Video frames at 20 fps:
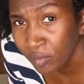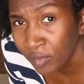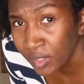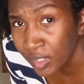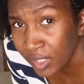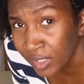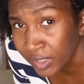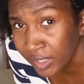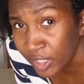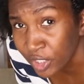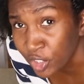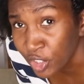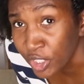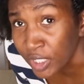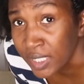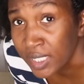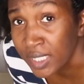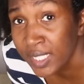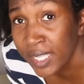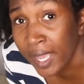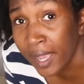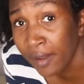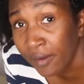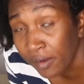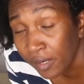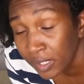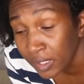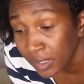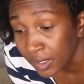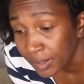Delicious.
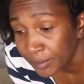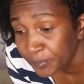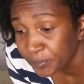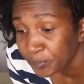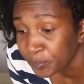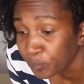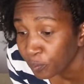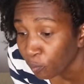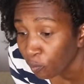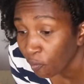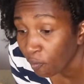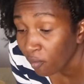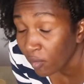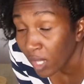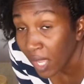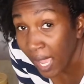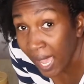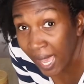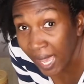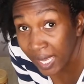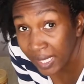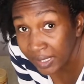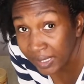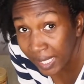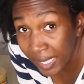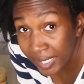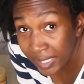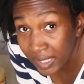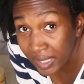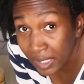Now, I
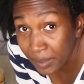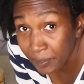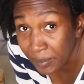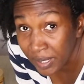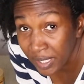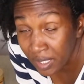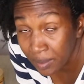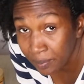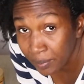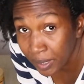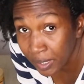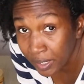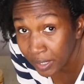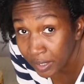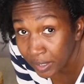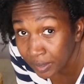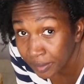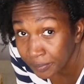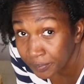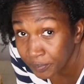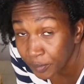like the peanut butter,